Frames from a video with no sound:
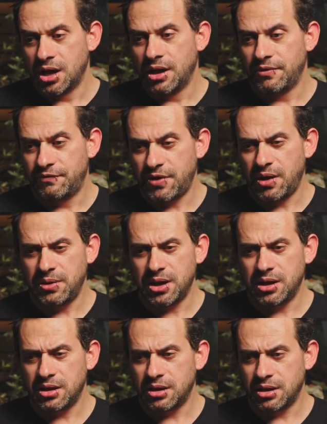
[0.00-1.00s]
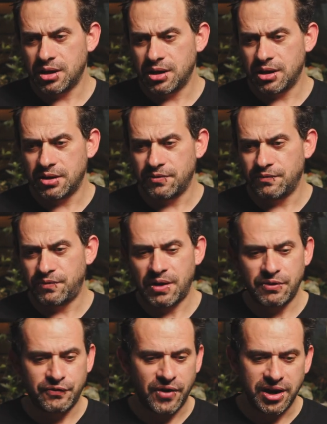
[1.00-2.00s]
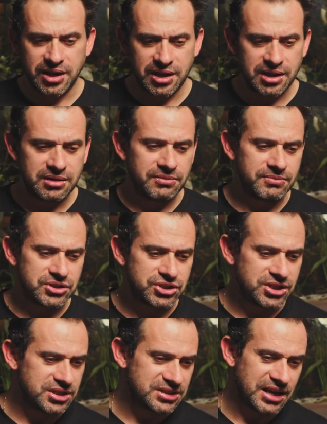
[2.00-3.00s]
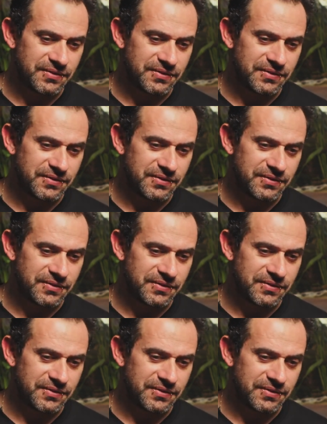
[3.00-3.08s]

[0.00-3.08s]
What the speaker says: very, very funny machines.